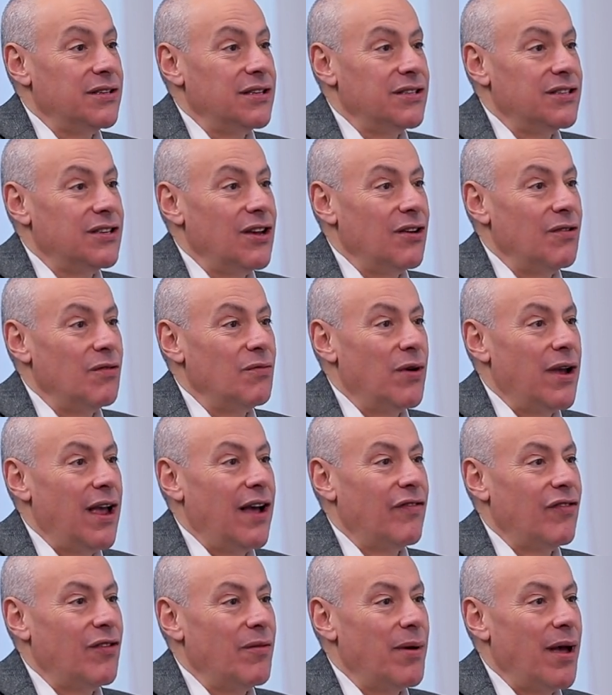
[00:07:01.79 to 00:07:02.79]
And so we
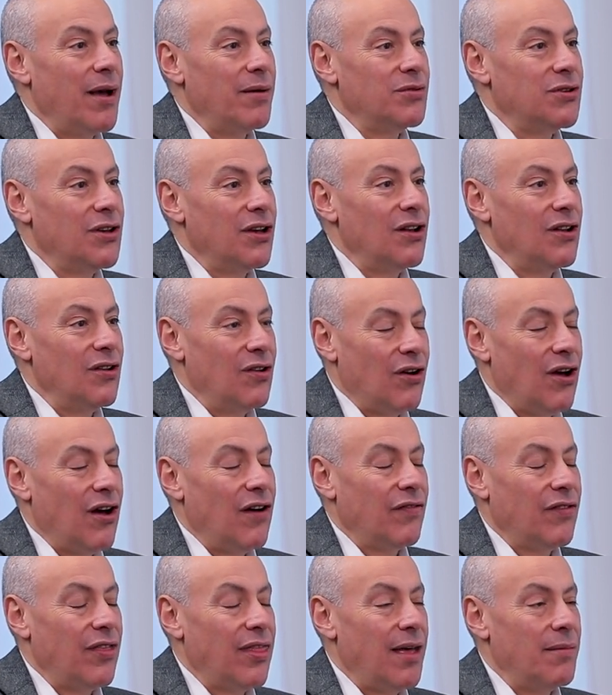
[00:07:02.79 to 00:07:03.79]
have to be able to look
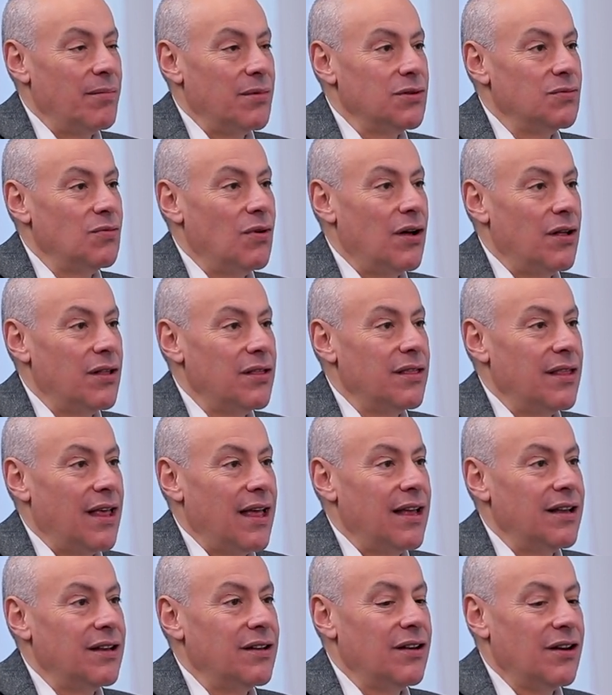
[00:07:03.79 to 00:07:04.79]
after them as well,
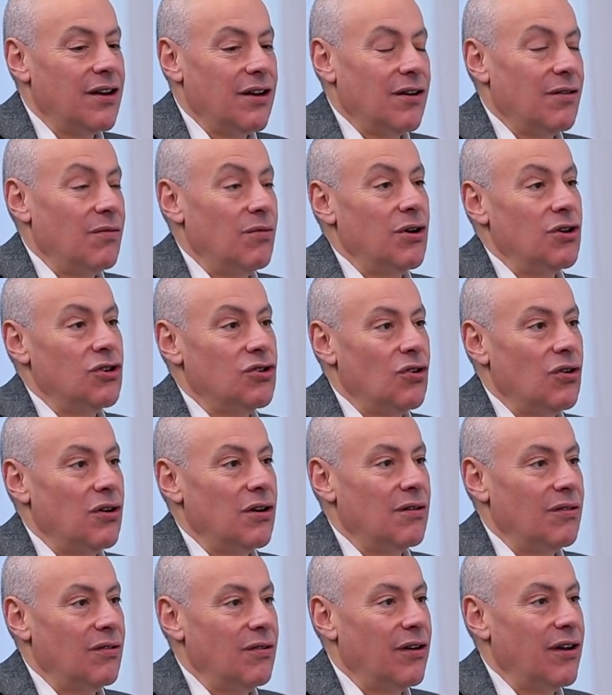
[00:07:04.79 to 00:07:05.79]
and we
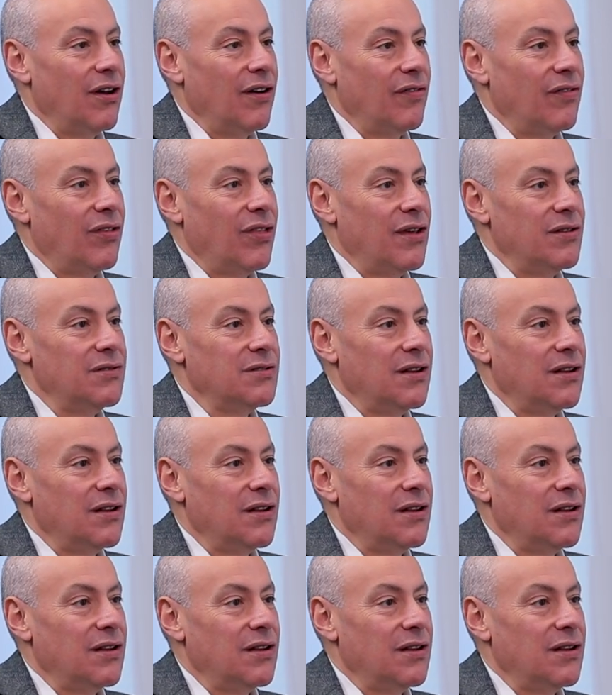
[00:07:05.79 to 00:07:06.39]
enjoy looking after those